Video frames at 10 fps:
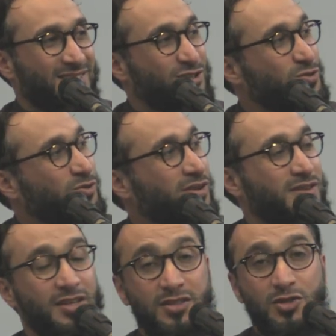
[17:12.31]
The
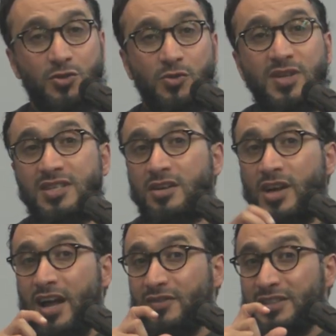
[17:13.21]
stories
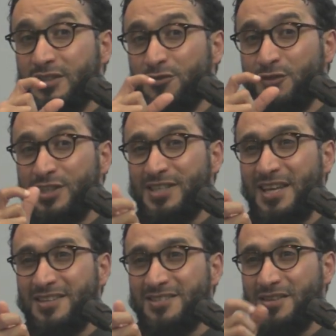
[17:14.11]
here have a different
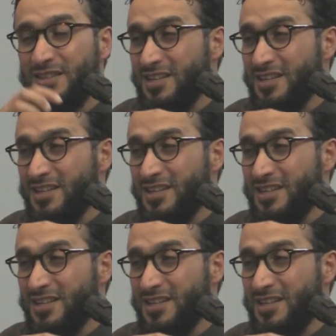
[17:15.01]
taste.